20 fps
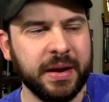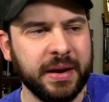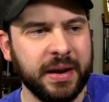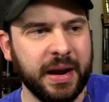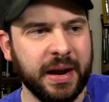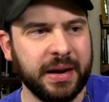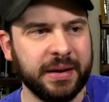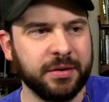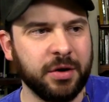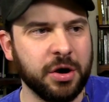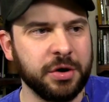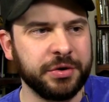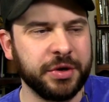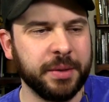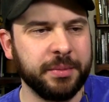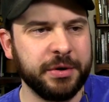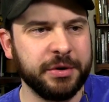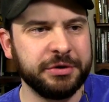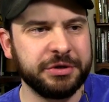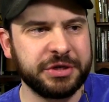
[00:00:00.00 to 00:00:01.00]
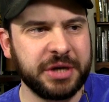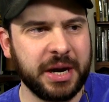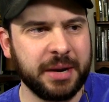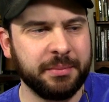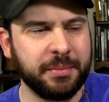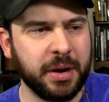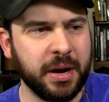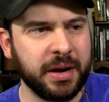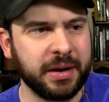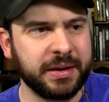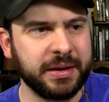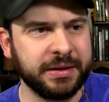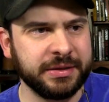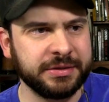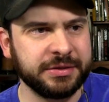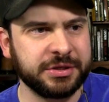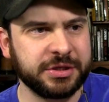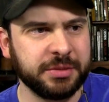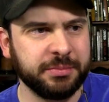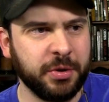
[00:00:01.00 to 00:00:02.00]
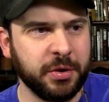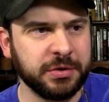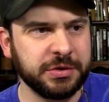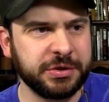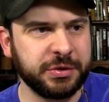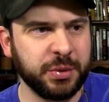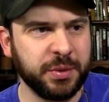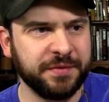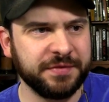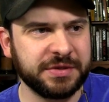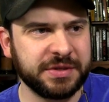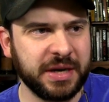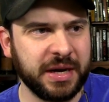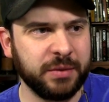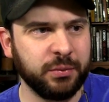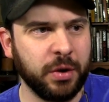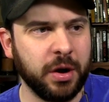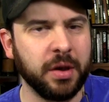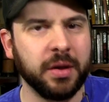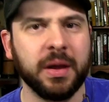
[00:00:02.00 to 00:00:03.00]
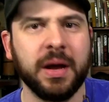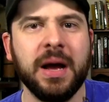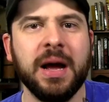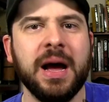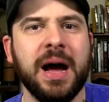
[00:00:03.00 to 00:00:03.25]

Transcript: And R.W. Schambach is supposed to have said, "Well,